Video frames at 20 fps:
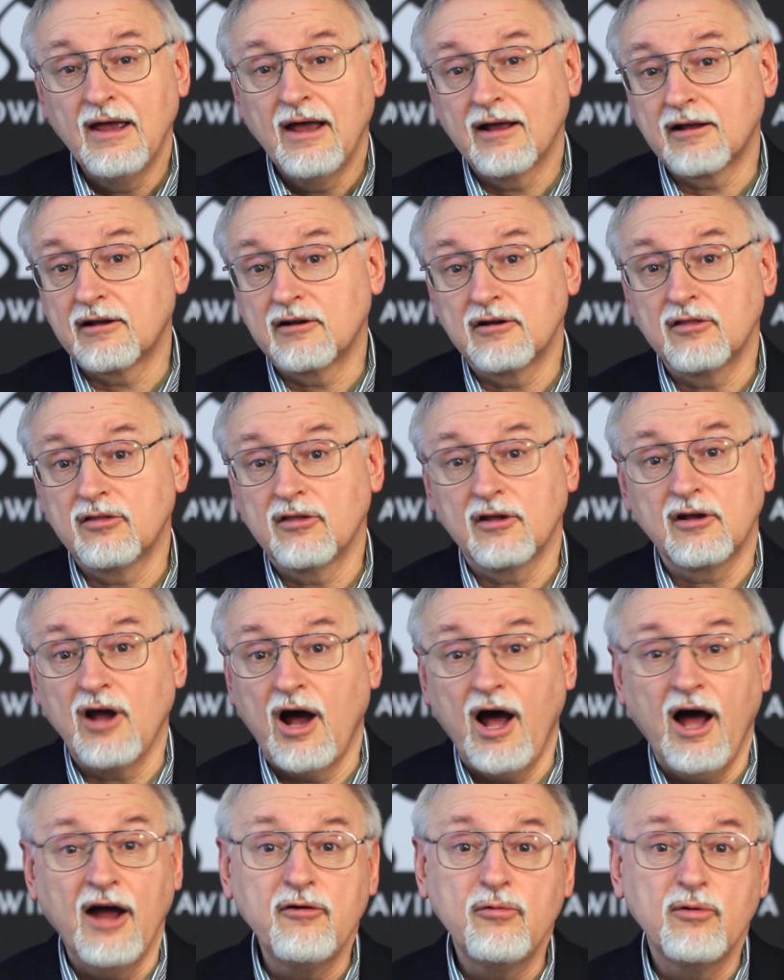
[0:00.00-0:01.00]
the
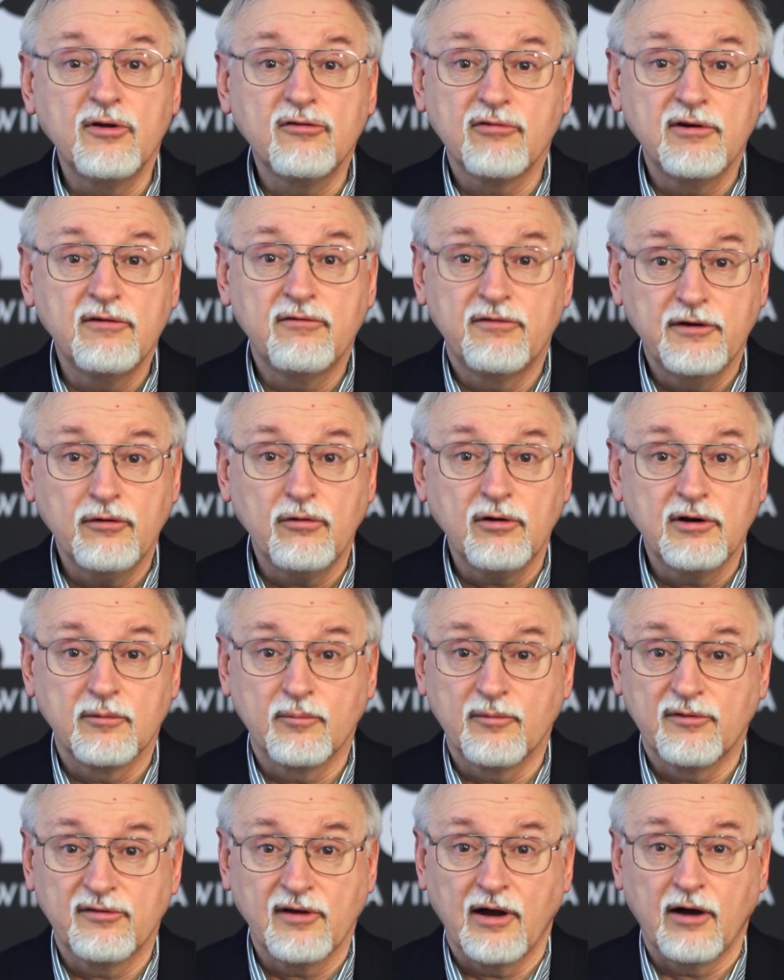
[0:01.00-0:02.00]
God who has revealed
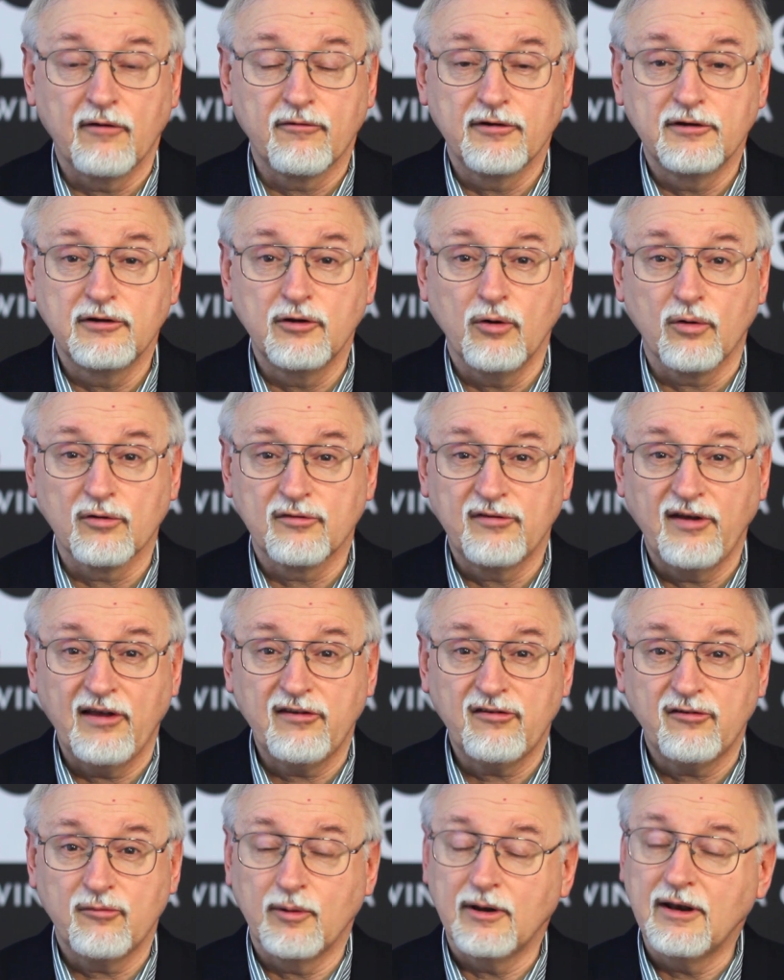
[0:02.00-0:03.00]
himself in the Old
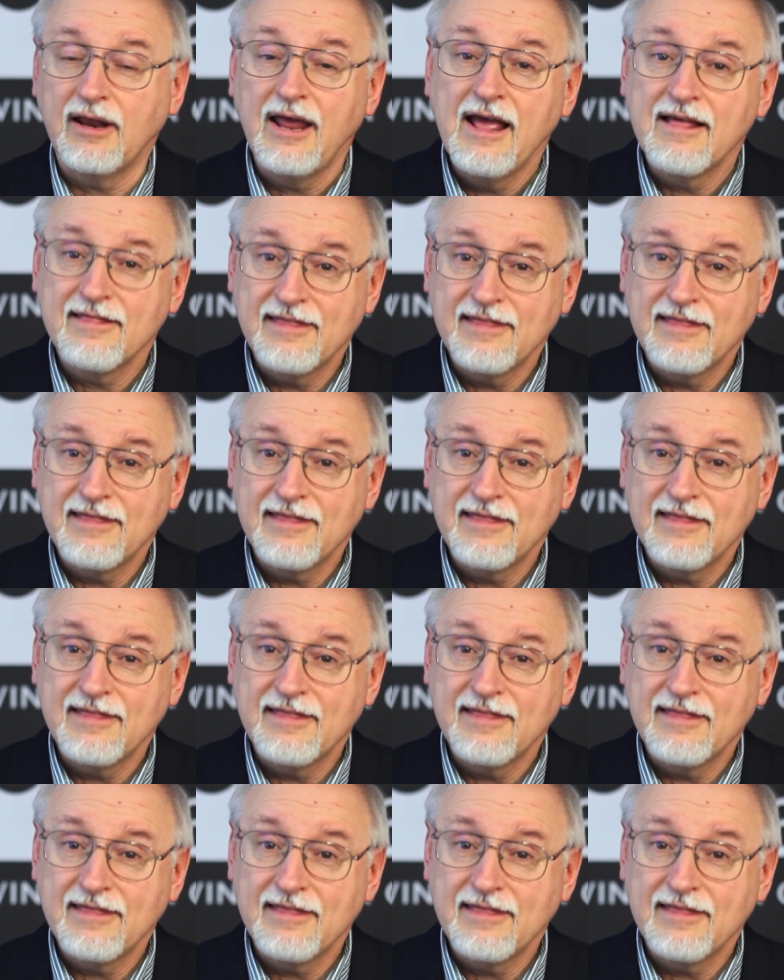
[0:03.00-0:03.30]
Testament,